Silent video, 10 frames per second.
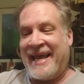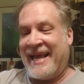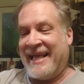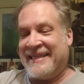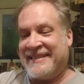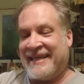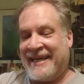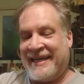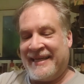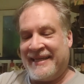
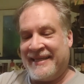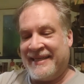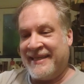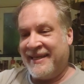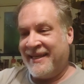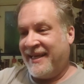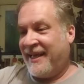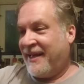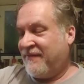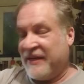And
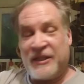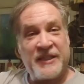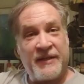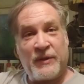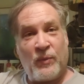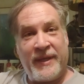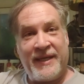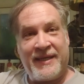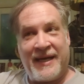finished out the week.